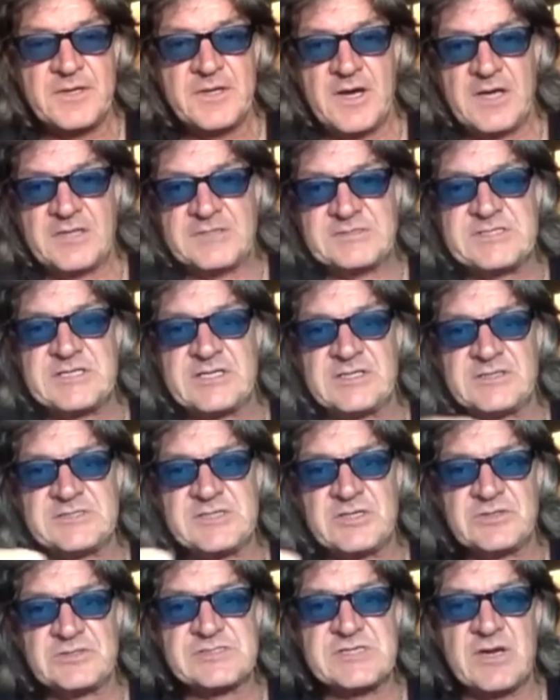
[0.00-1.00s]
until
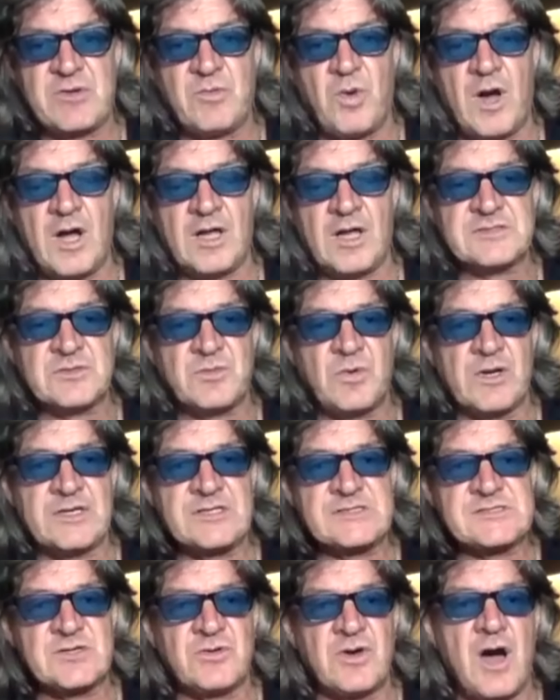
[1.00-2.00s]
Deontay Wilder won
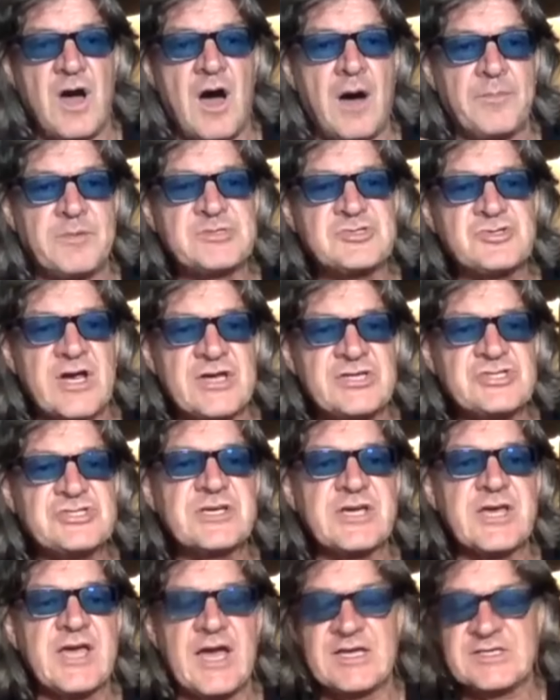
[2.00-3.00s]
his arbitration
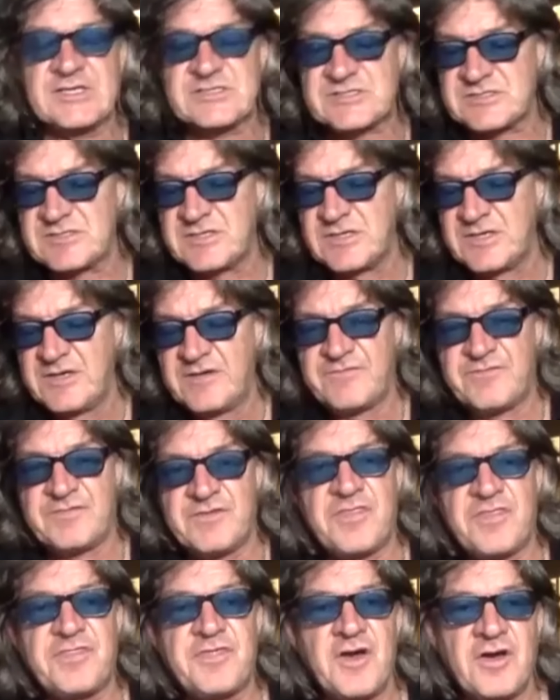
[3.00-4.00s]
case for the
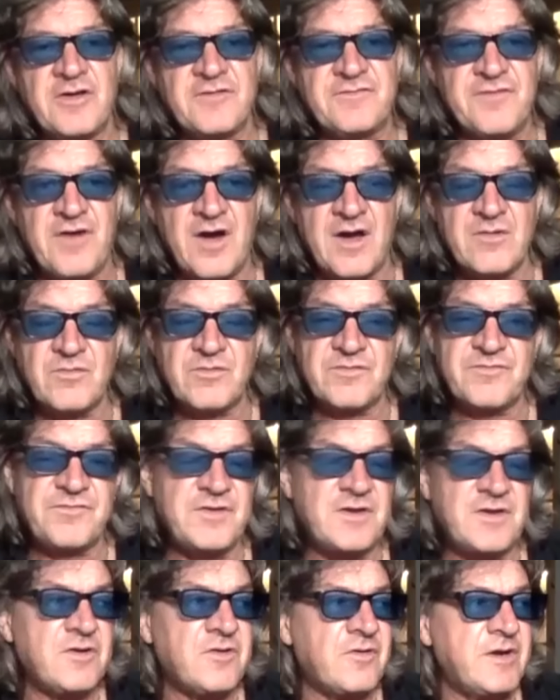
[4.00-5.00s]
third fight with
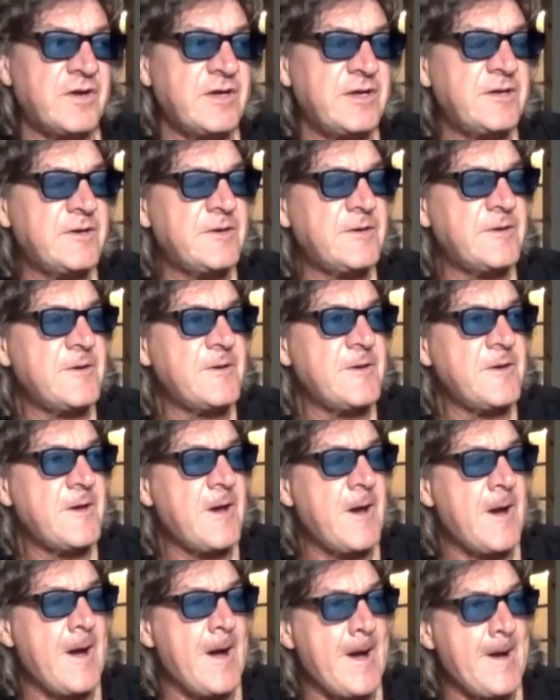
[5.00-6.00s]
Fury.
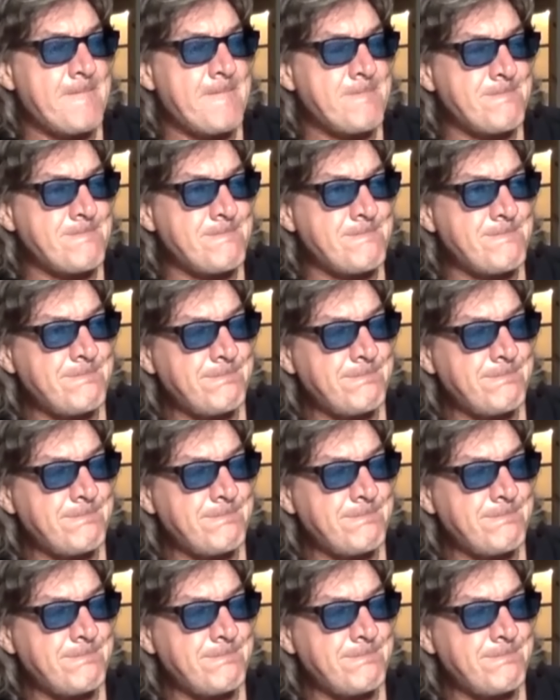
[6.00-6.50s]
Um,